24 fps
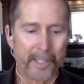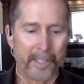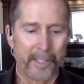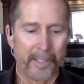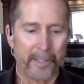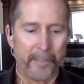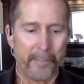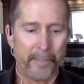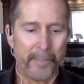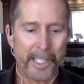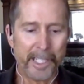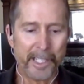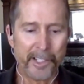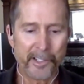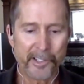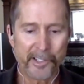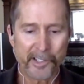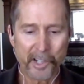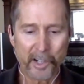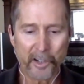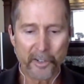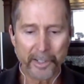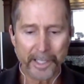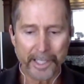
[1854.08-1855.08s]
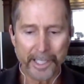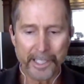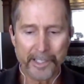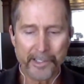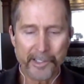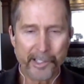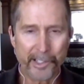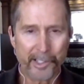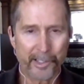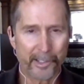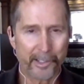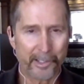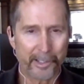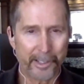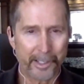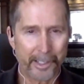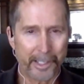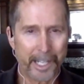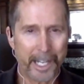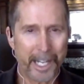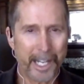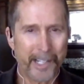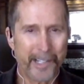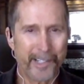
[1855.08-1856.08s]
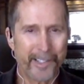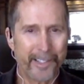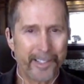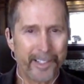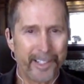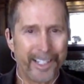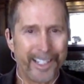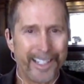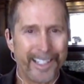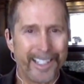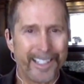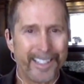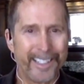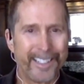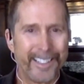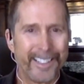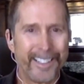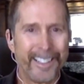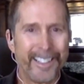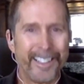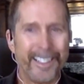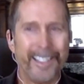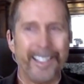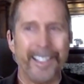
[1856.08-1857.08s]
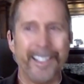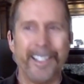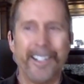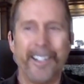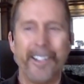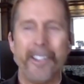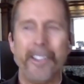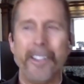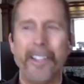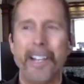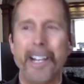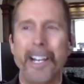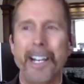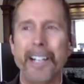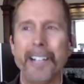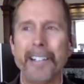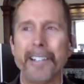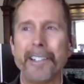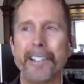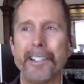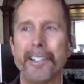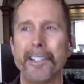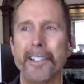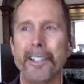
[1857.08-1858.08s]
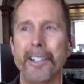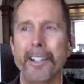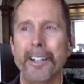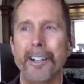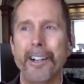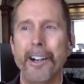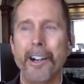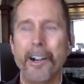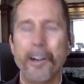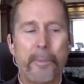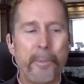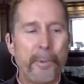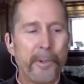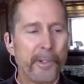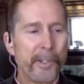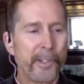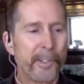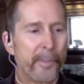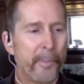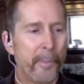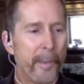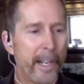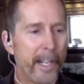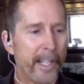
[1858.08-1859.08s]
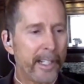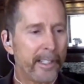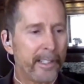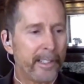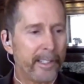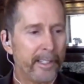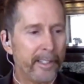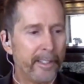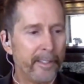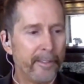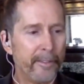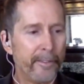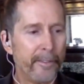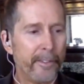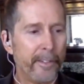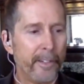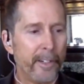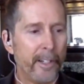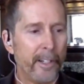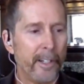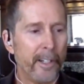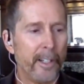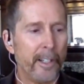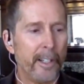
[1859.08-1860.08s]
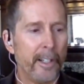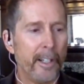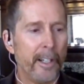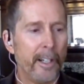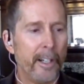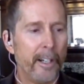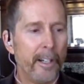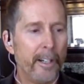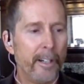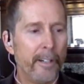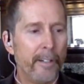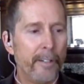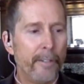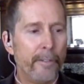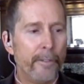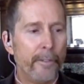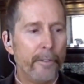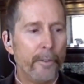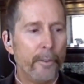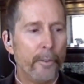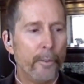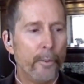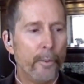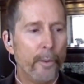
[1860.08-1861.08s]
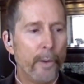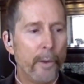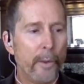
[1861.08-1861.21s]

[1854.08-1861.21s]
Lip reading: being so insular and isolated that our perspective of what